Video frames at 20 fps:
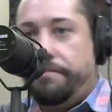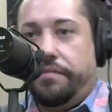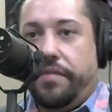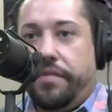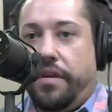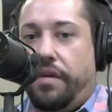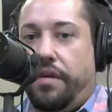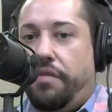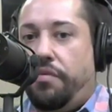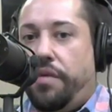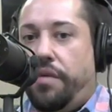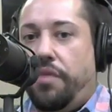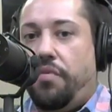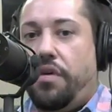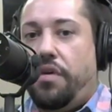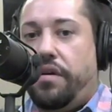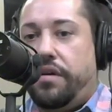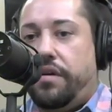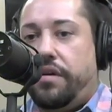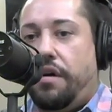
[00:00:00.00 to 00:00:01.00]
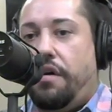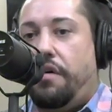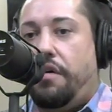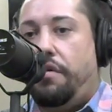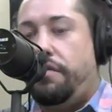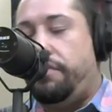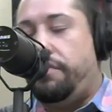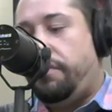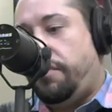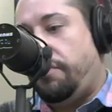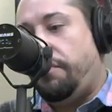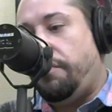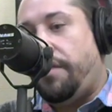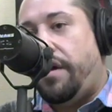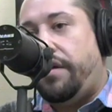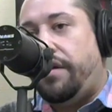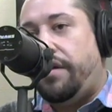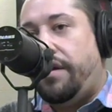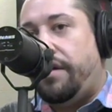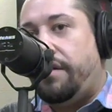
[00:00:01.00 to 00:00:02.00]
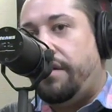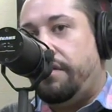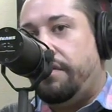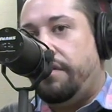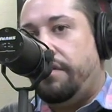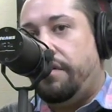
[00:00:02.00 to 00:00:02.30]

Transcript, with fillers: We want all surrounding